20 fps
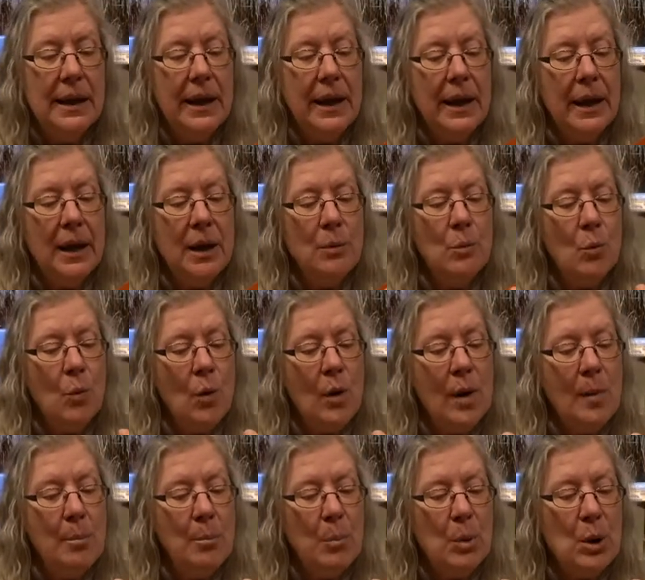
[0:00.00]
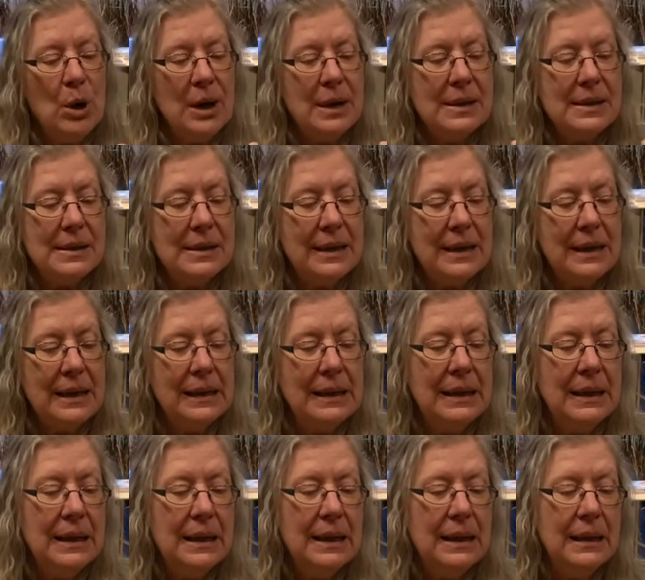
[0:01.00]
and one part's like
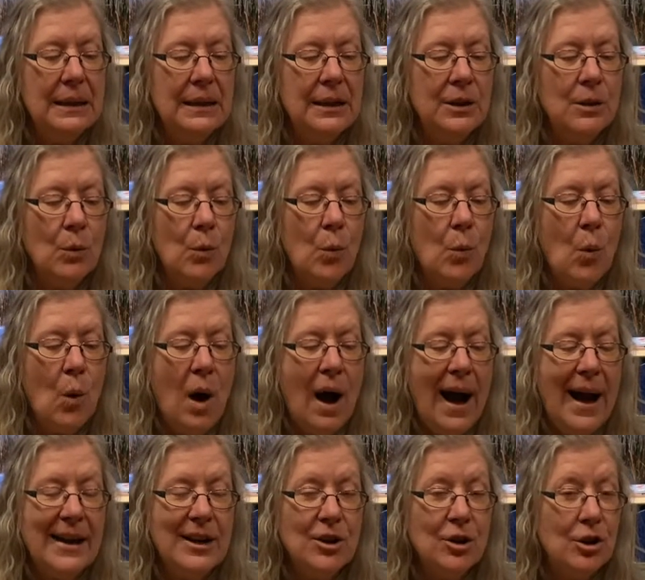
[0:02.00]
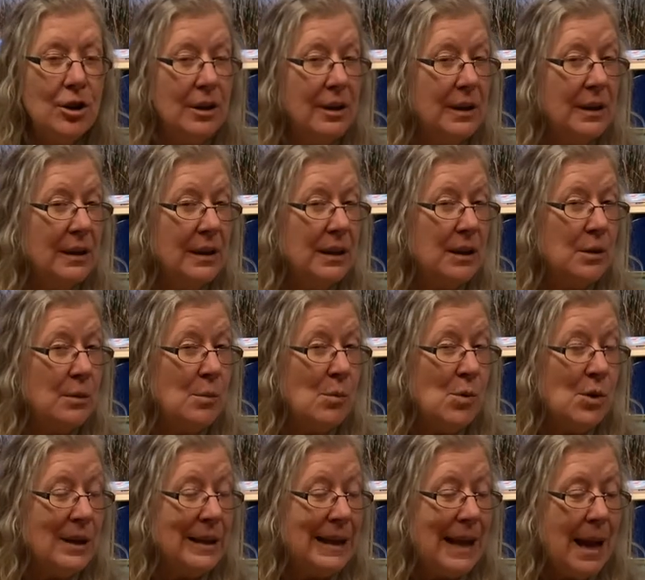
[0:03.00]
a little wider, a little
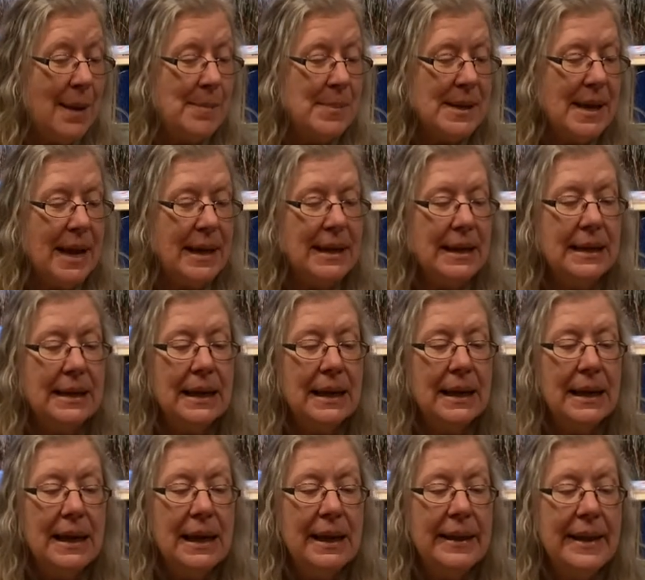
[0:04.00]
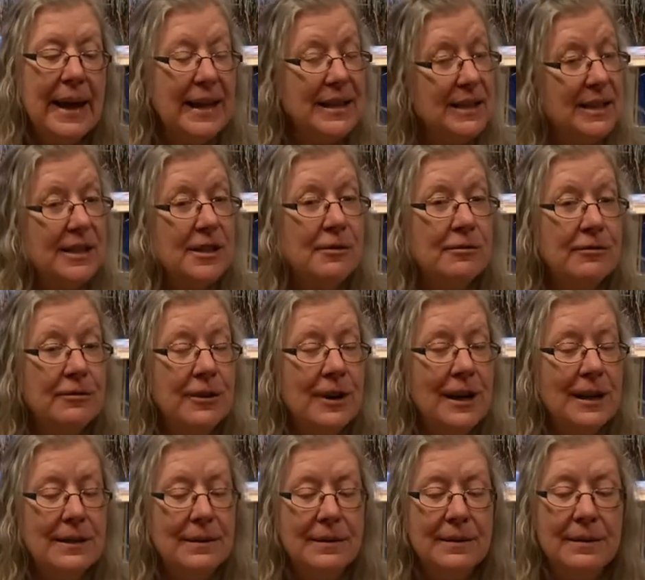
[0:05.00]
more lopsided. That's the
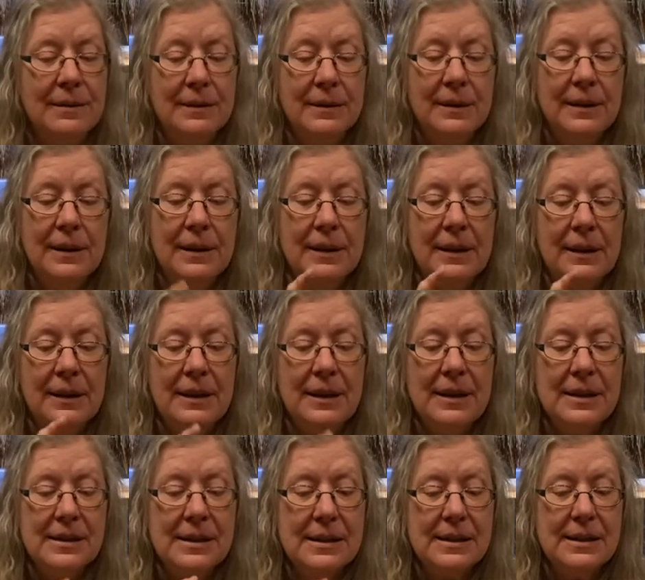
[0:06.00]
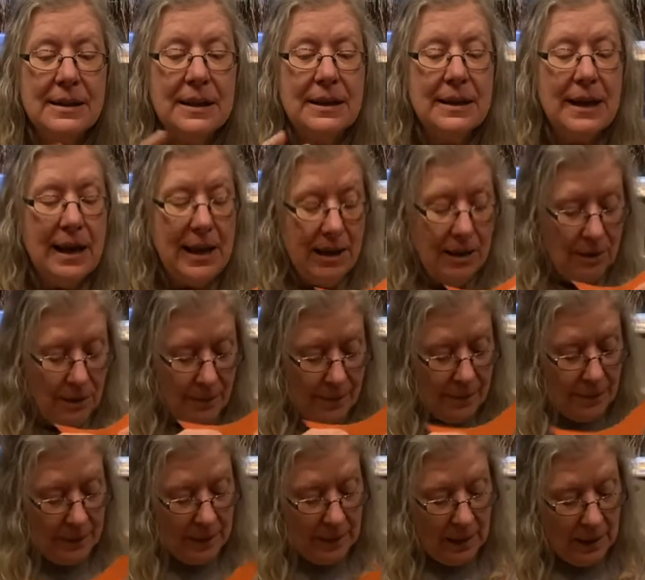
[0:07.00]
front, this is the tail.
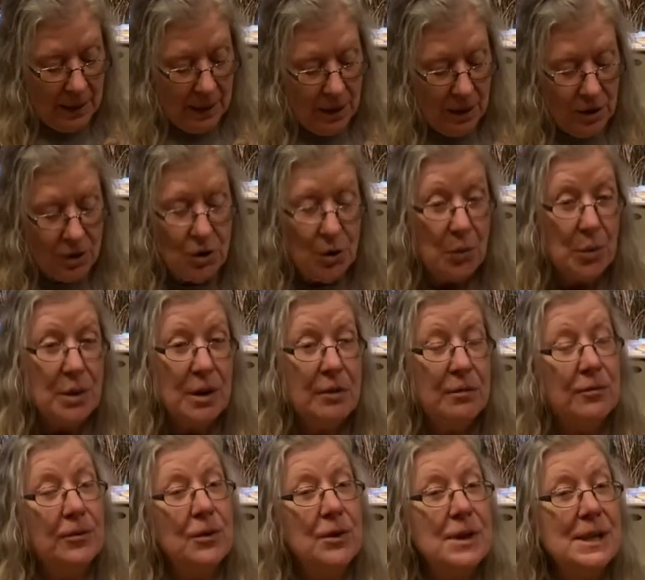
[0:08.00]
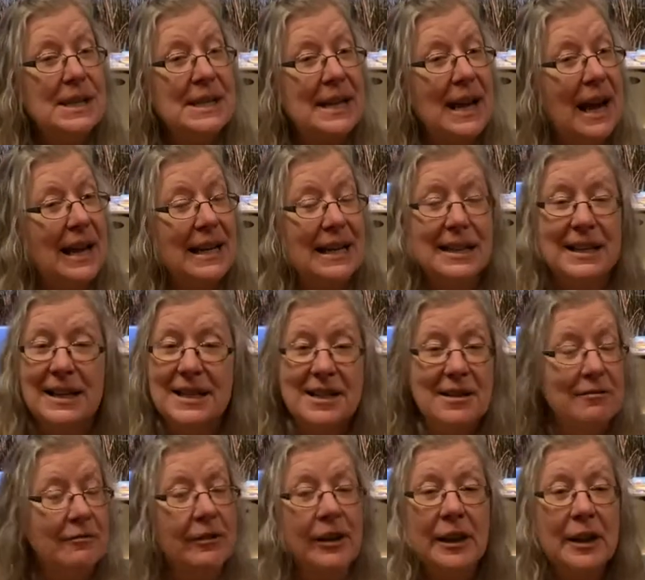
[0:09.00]
So on the first side, it
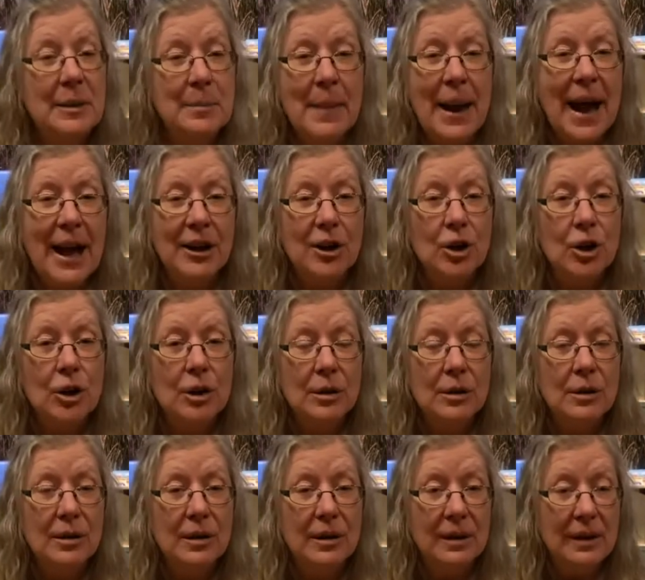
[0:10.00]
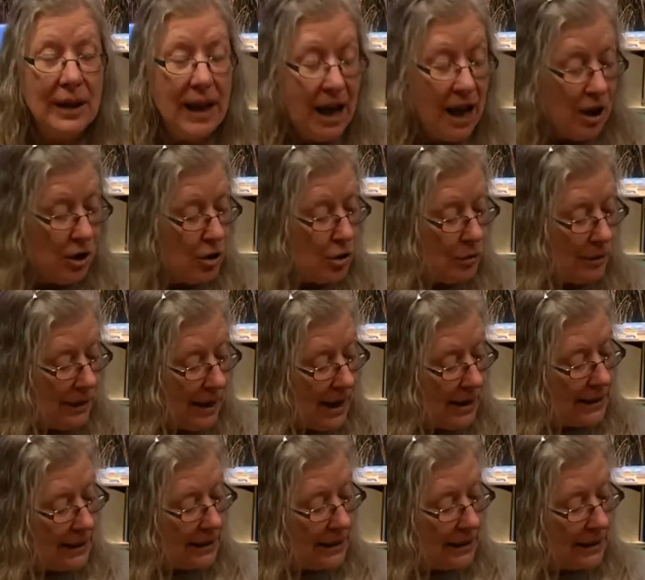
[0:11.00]
doesn't really matter how you line it